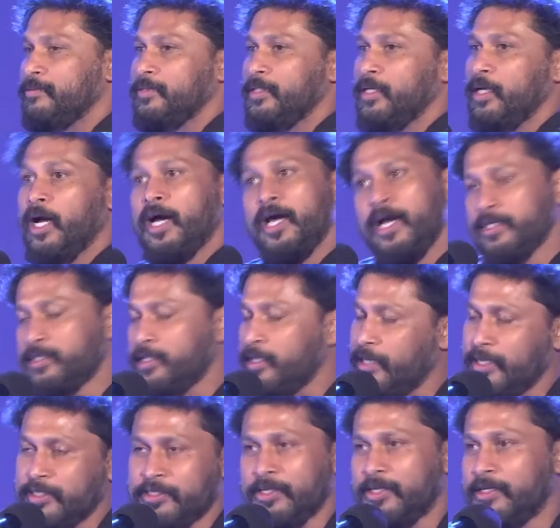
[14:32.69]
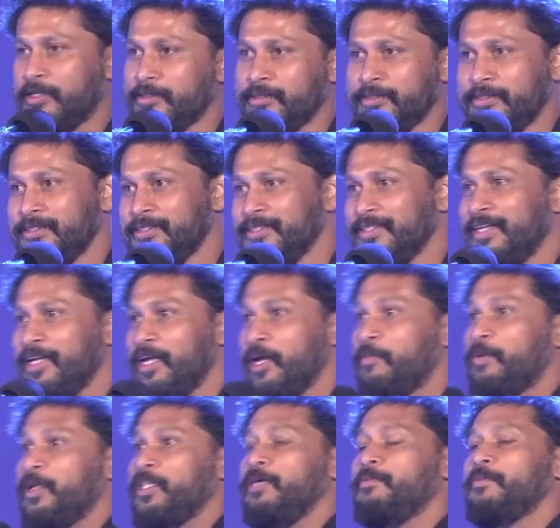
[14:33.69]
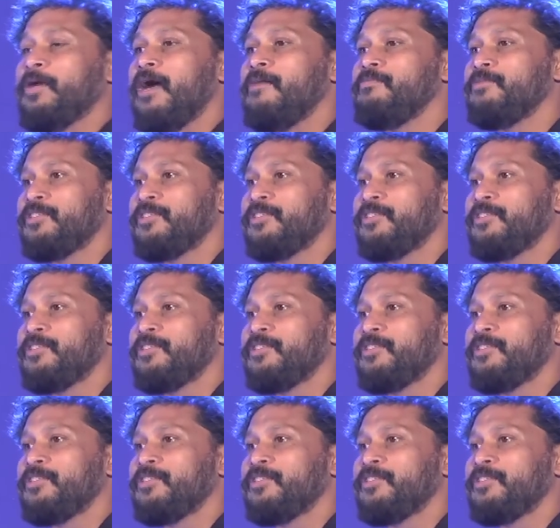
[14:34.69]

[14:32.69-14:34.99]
I said, yes, sir. Pradeep comes